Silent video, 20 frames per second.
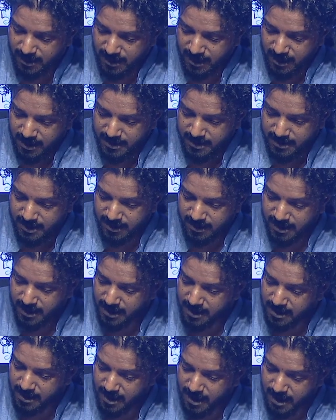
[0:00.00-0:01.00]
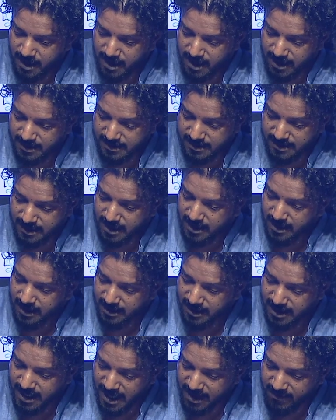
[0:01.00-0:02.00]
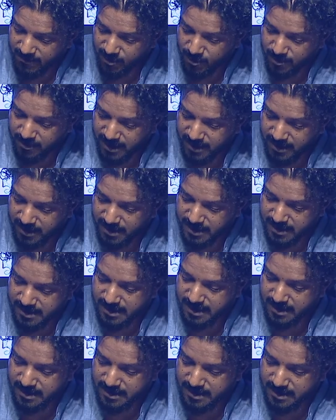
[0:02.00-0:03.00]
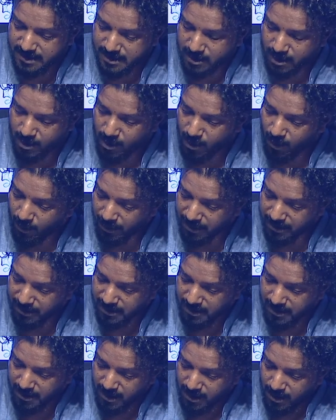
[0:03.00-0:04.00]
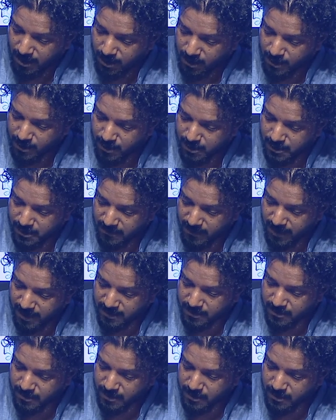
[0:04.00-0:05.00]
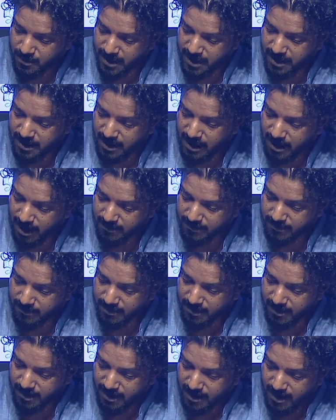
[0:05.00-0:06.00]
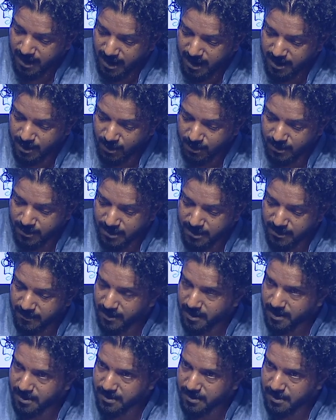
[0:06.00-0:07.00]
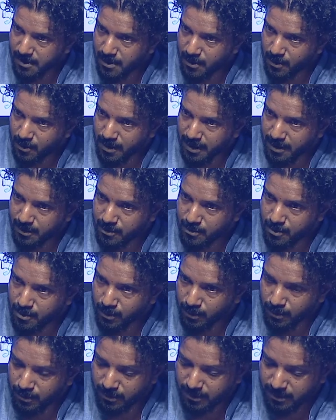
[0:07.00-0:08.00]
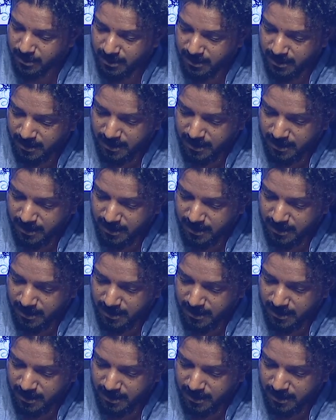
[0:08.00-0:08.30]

Satyagraha has therefore been discussed as a coin on whose face you read love and on the reverse you read truth.